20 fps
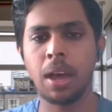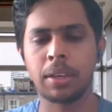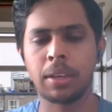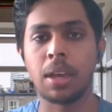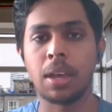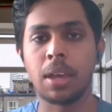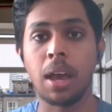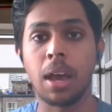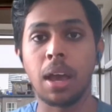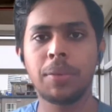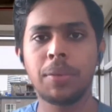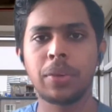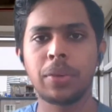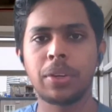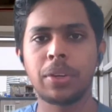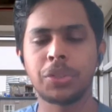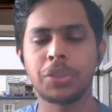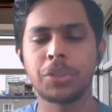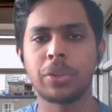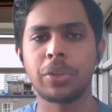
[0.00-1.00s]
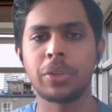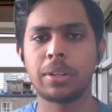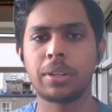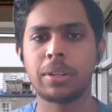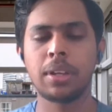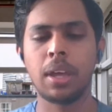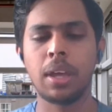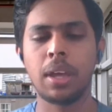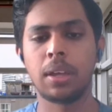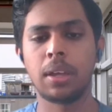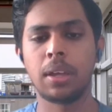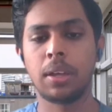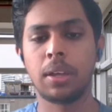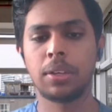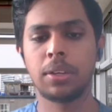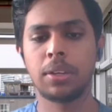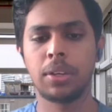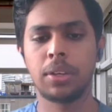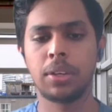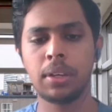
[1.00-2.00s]
Hi, I'm Nishwaran.
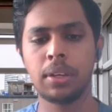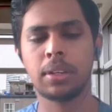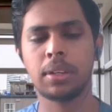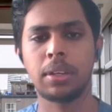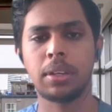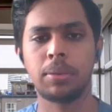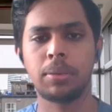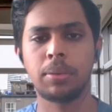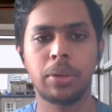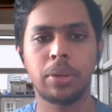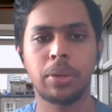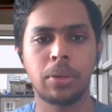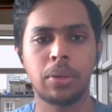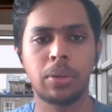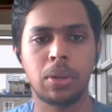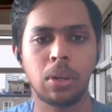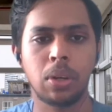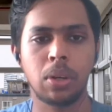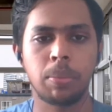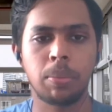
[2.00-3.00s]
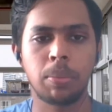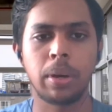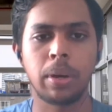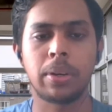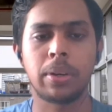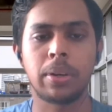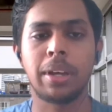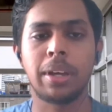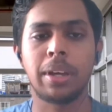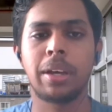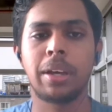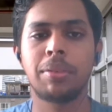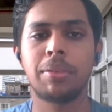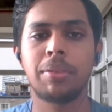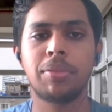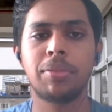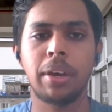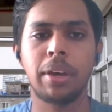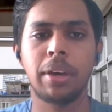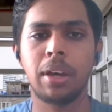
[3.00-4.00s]
Here I'm going to talk about
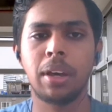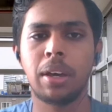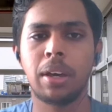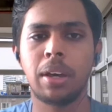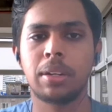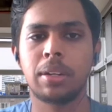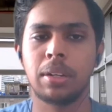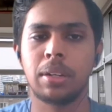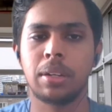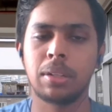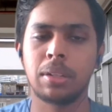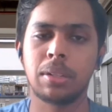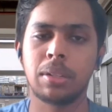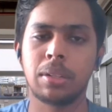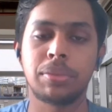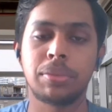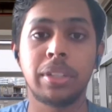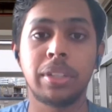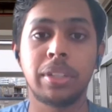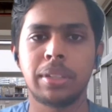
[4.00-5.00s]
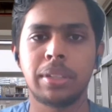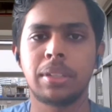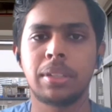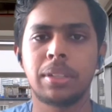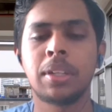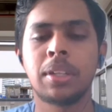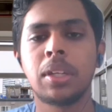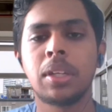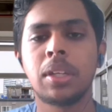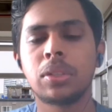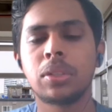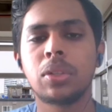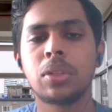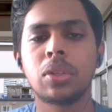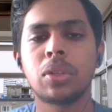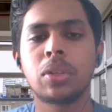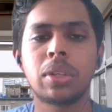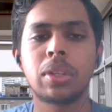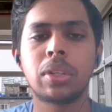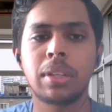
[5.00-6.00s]
FIR filter.
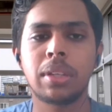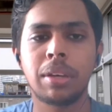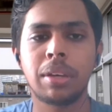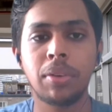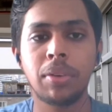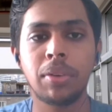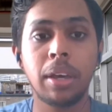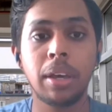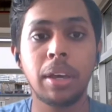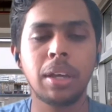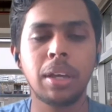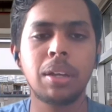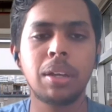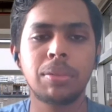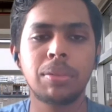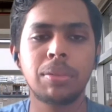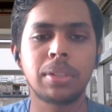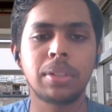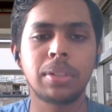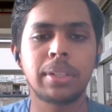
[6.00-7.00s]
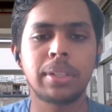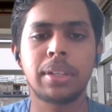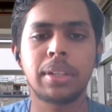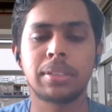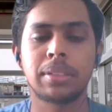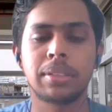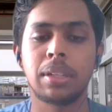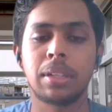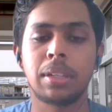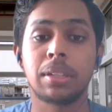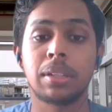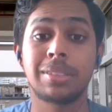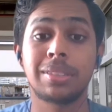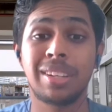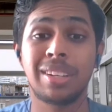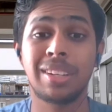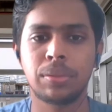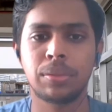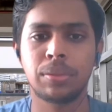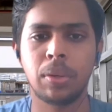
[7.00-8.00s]
So this FIR filter is
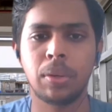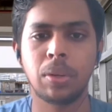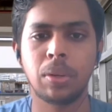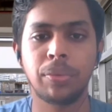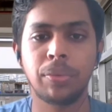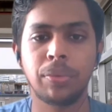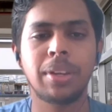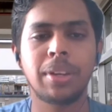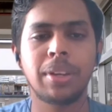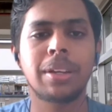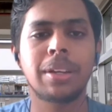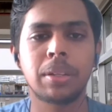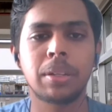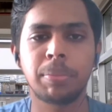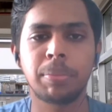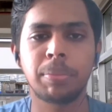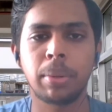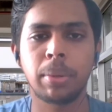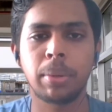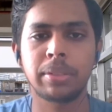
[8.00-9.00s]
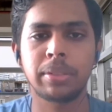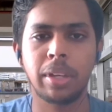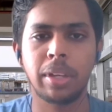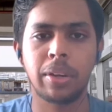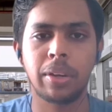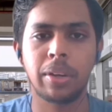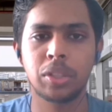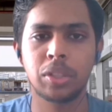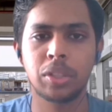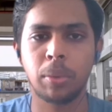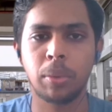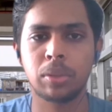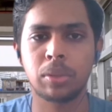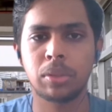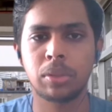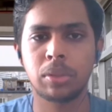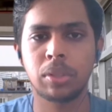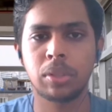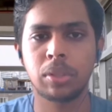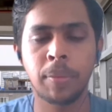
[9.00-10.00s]
stands for finite impulse
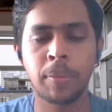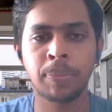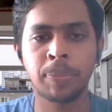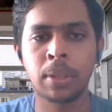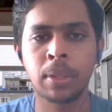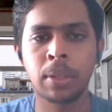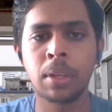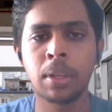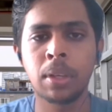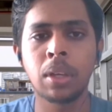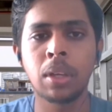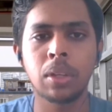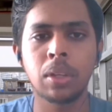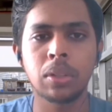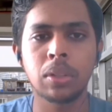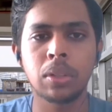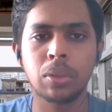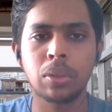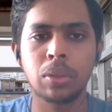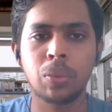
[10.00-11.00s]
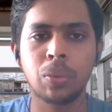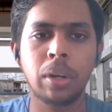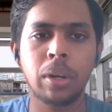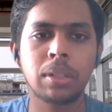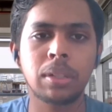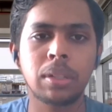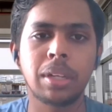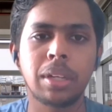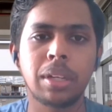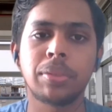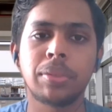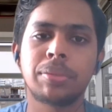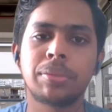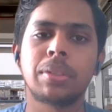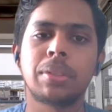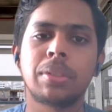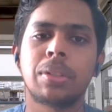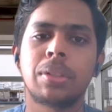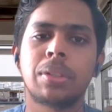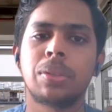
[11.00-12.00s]
response. So what does
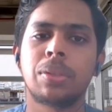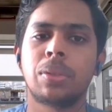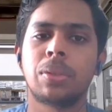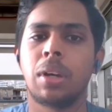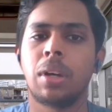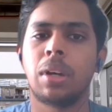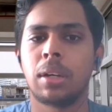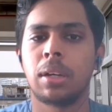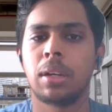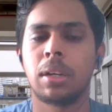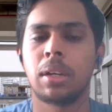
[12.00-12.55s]
FIR filter do?